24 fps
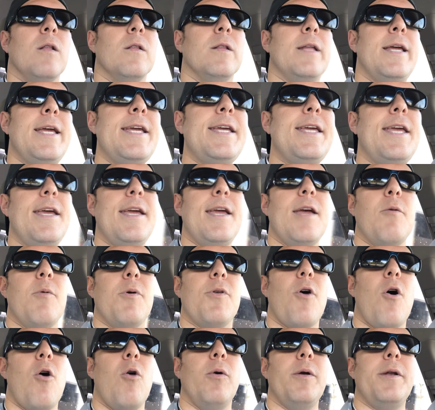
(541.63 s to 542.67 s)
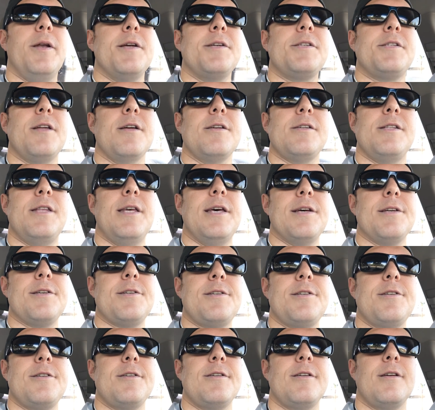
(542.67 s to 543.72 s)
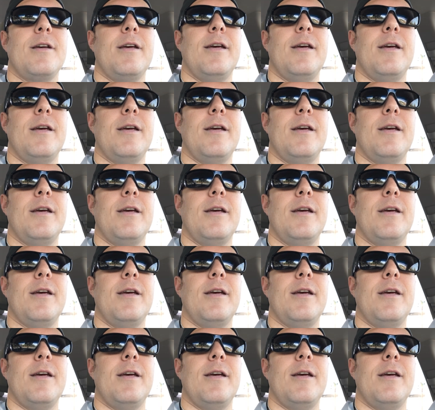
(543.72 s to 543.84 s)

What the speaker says: Linking it with holiness does this.